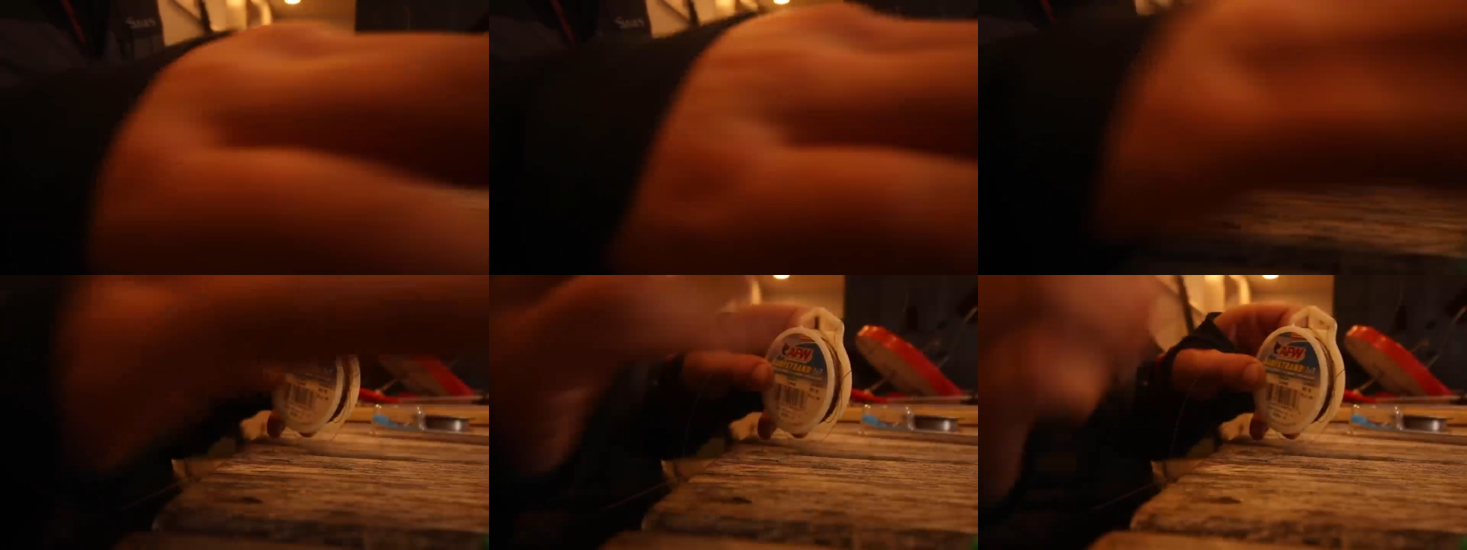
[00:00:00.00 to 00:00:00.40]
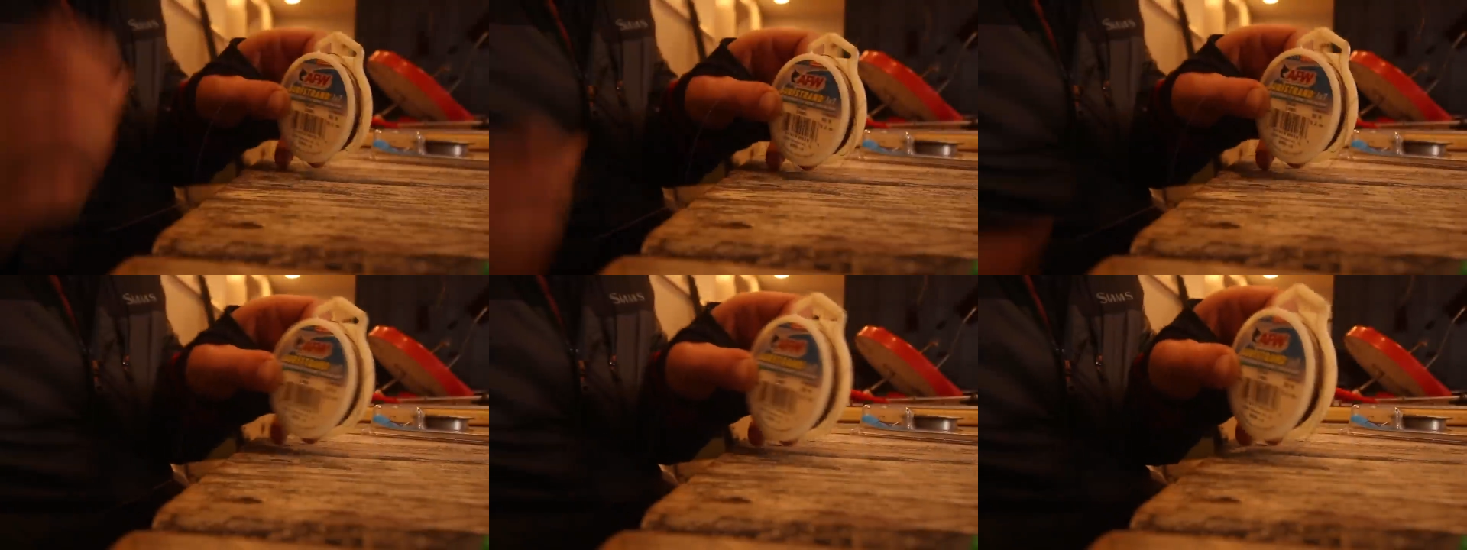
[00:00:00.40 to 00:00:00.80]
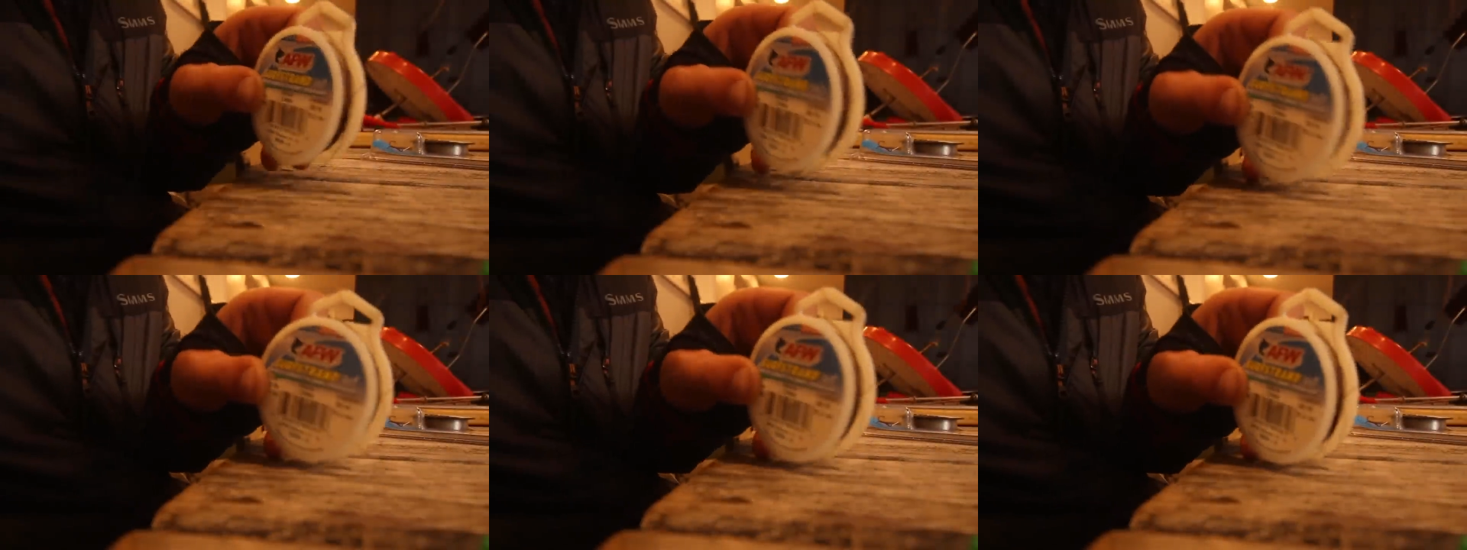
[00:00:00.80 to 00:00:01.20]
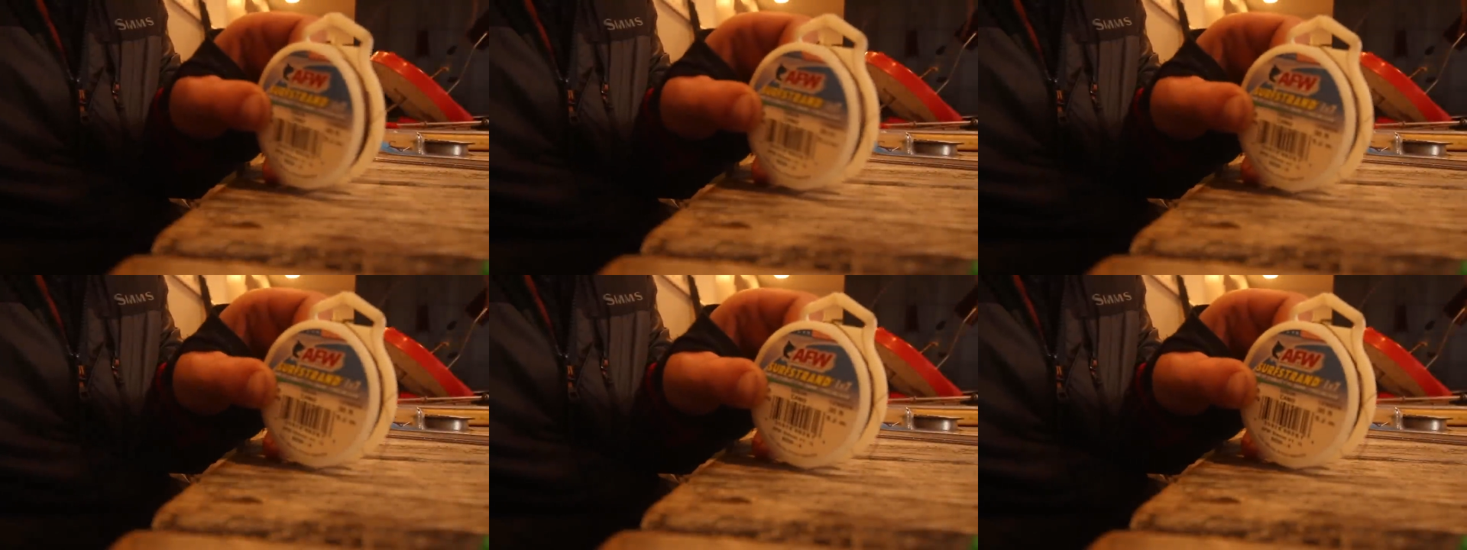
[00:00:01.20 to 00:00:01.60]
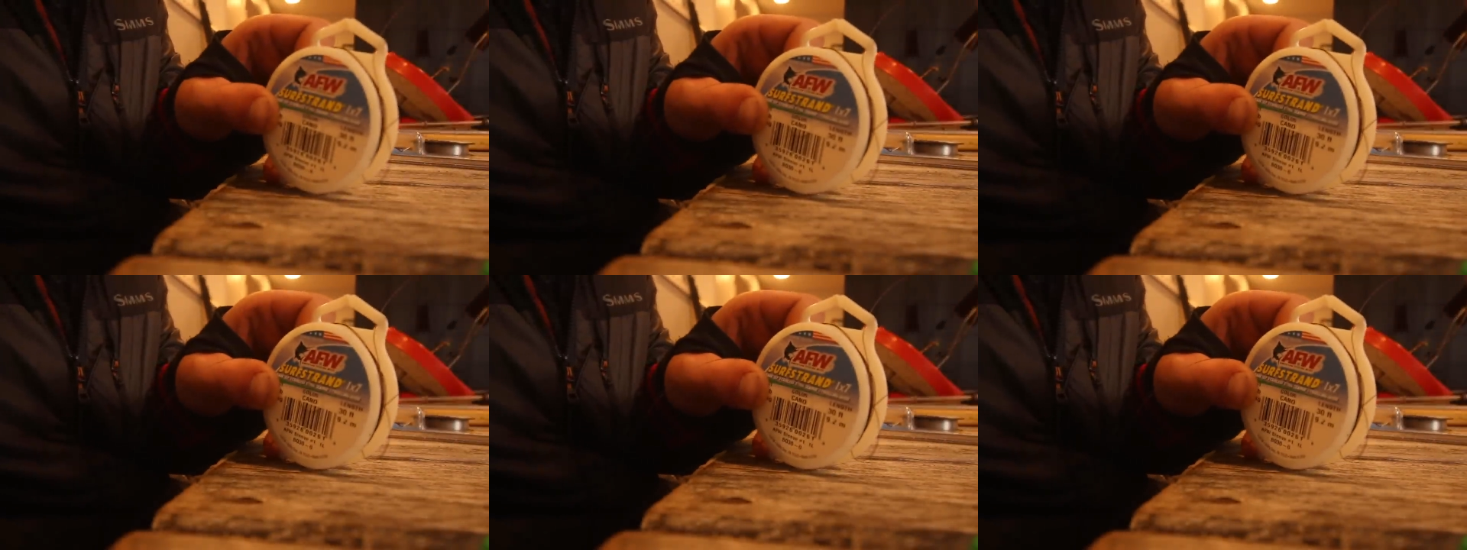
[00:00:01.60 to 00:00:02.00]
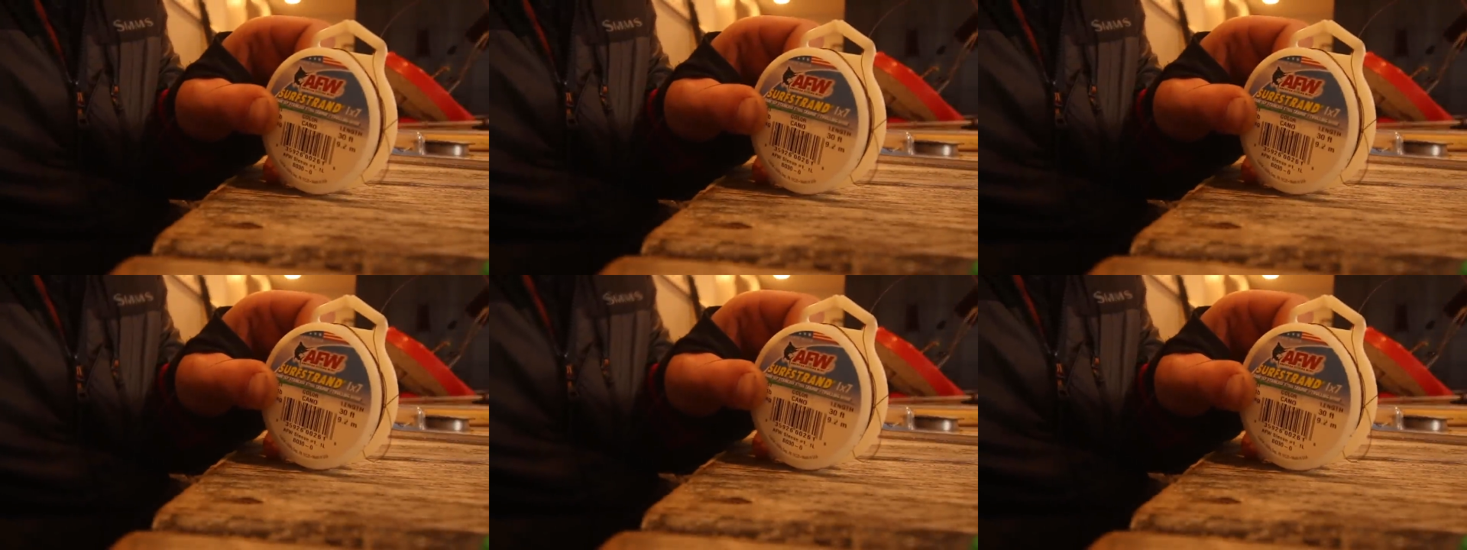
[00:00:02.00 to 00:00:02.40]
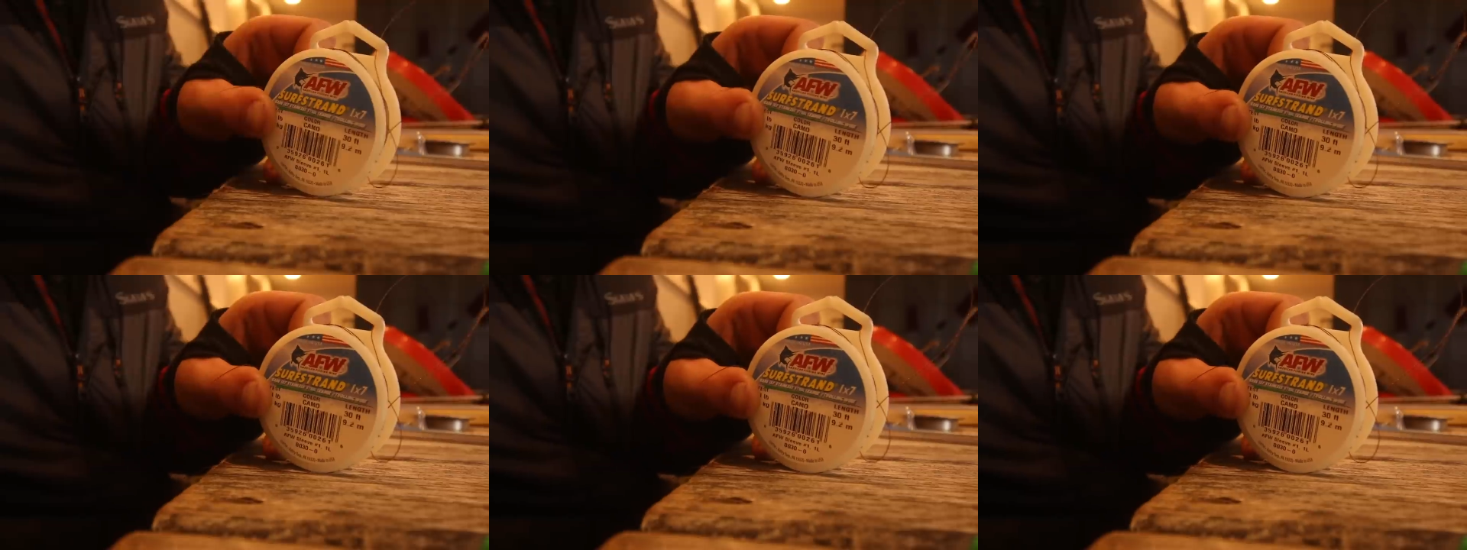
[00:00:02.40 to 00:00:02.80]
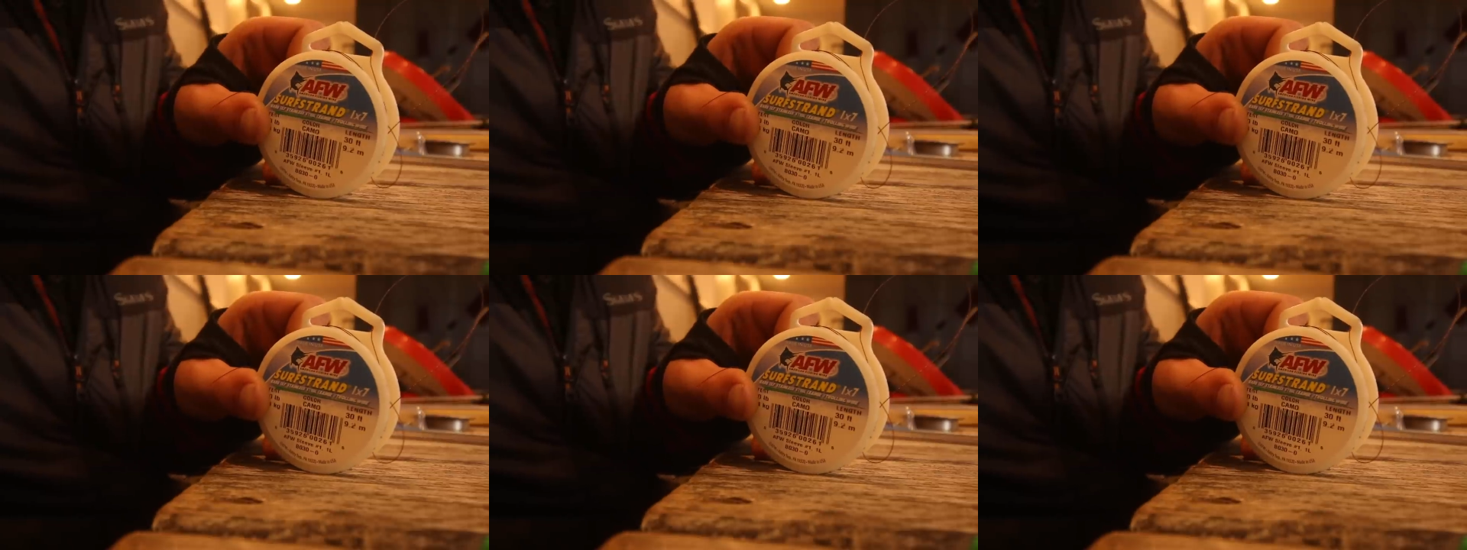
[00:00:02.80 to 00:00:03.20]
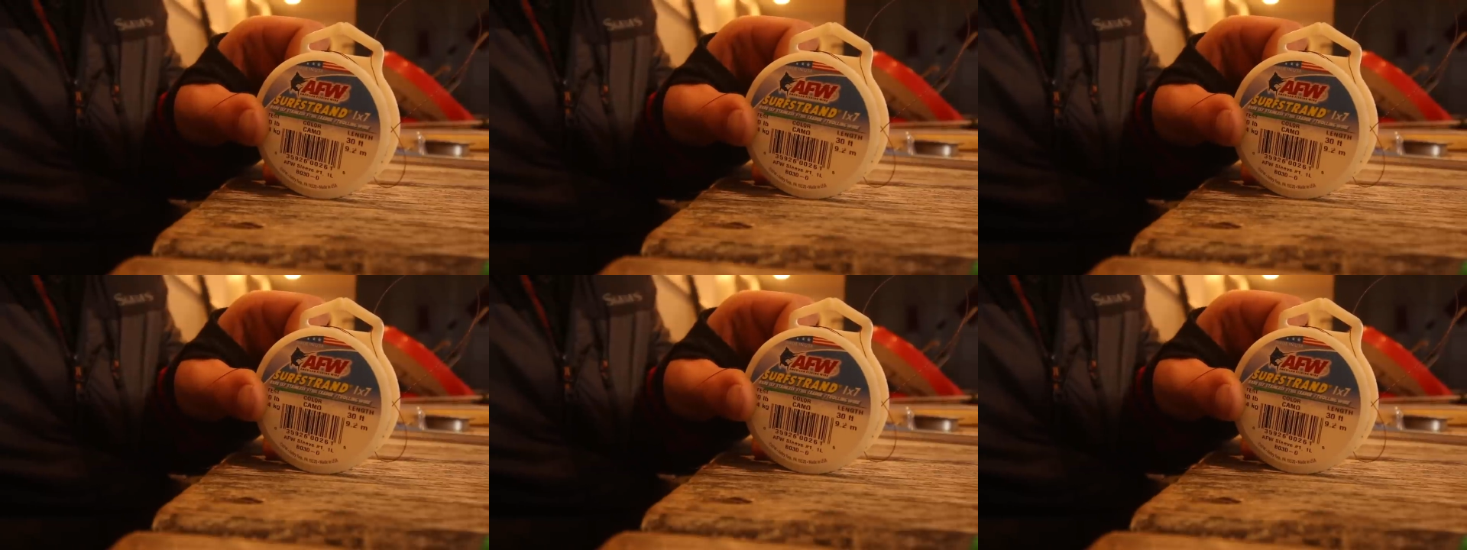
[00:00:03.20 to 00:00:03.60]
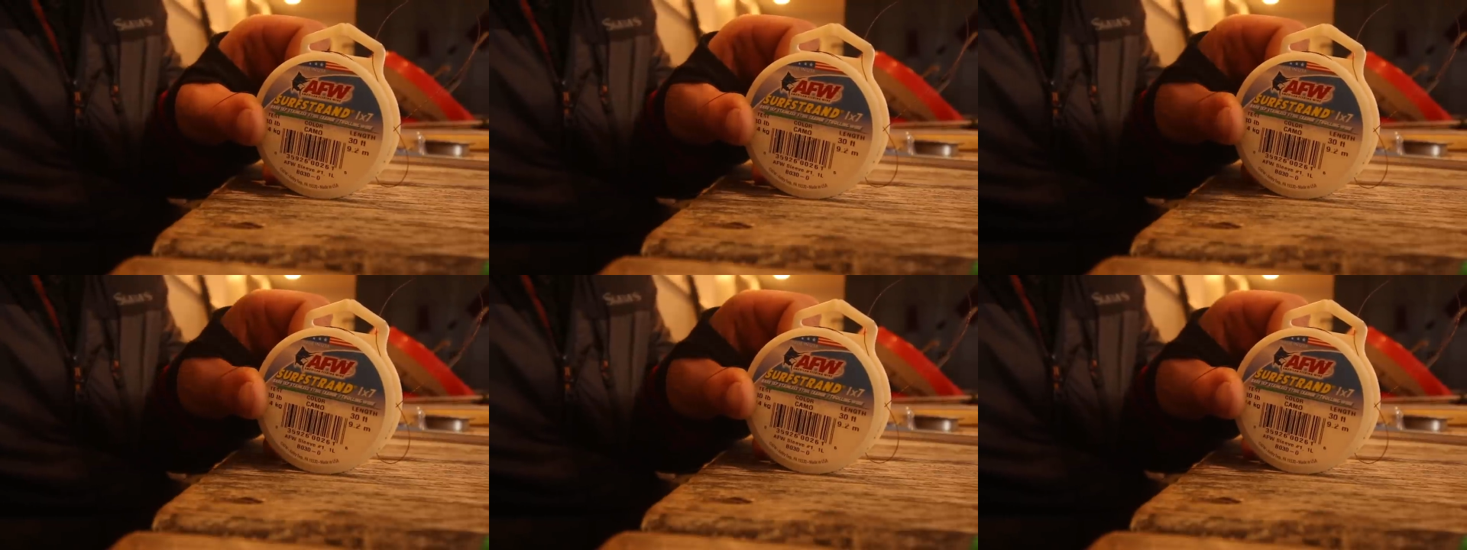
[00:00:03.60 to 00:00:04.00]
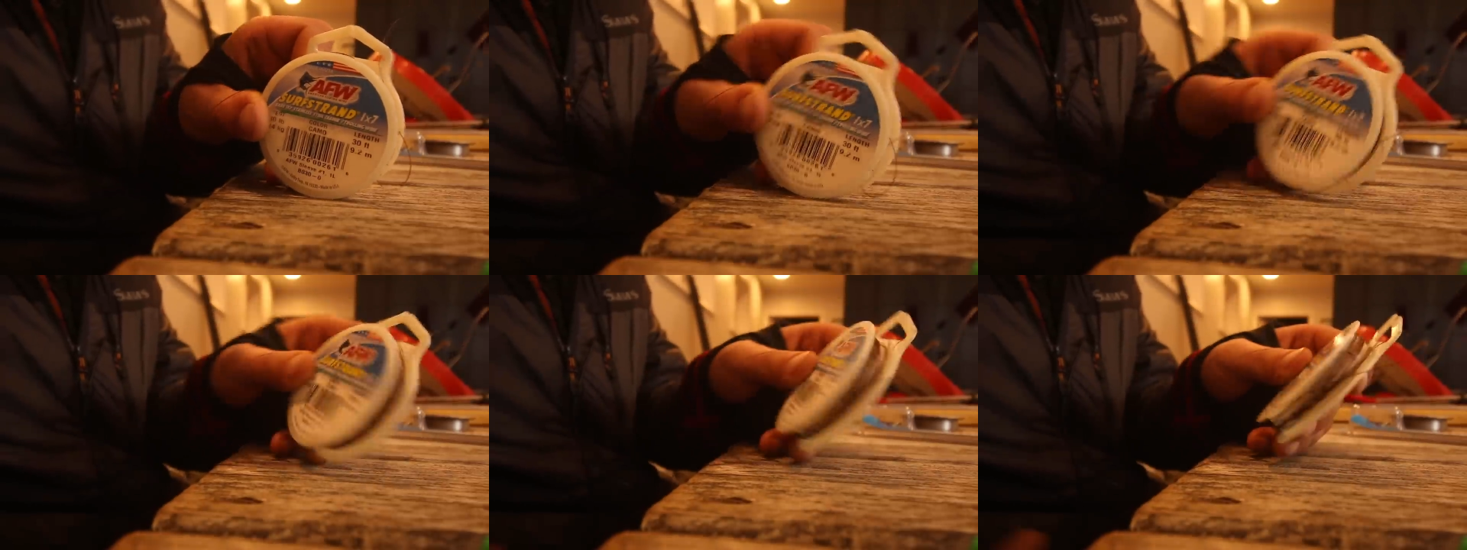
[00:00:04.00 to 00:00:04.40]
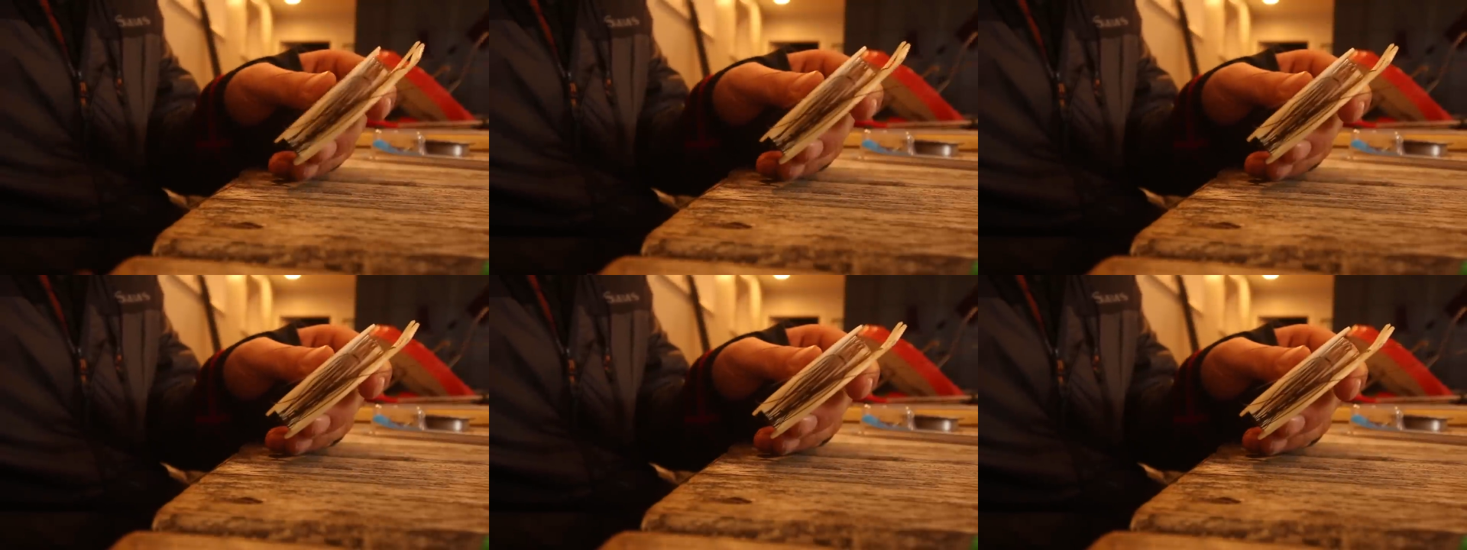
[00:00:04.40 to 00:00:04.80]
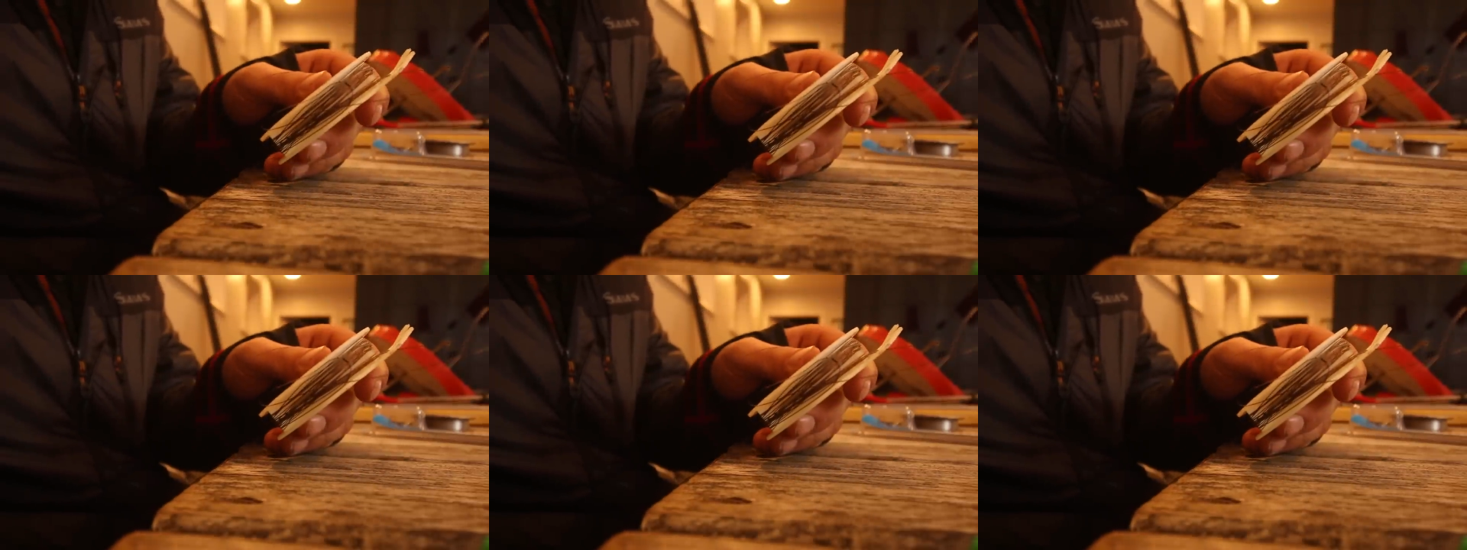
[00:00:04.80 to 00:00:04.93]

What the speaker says: (no speaker visible)